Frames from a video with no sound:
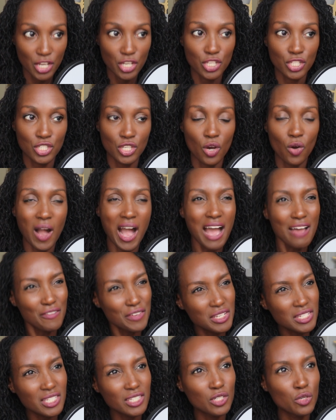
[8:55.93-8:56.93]
So
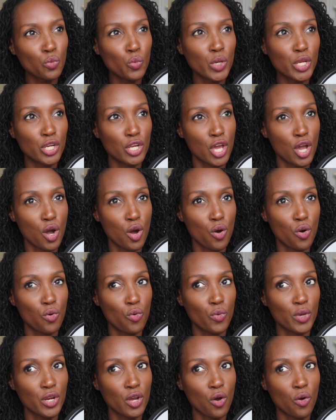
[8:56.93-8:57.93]
obviously we know
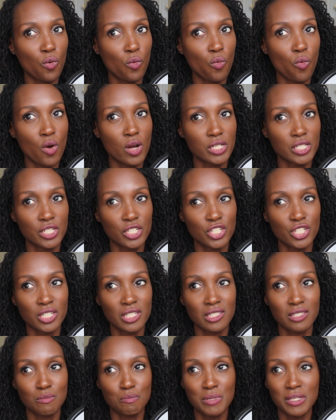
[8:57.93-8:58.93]
we don't want to
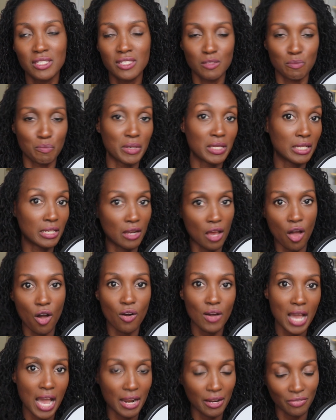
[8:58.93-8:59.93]
just be spending all
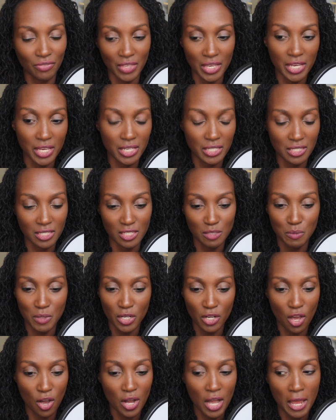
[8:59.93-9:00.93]
kind of things and
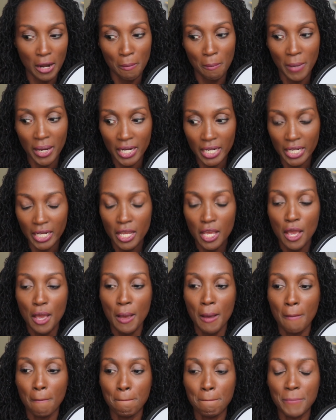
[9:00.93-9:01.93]
spending all kind of money,
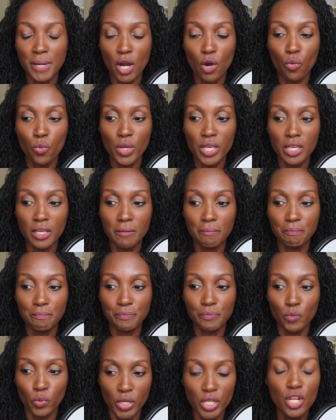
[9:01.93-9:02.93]
but we
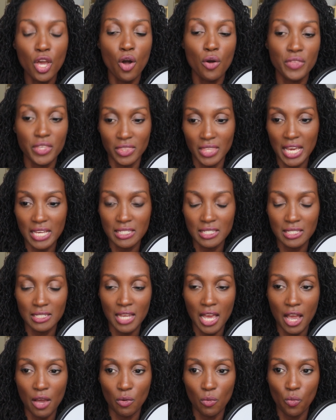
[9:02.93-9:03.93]
know that that's
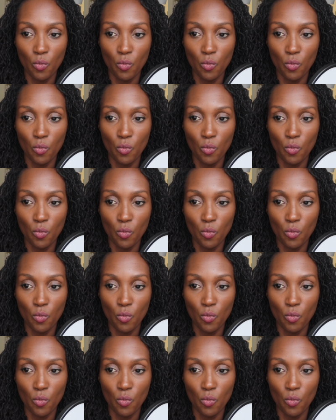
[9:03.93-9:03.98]
not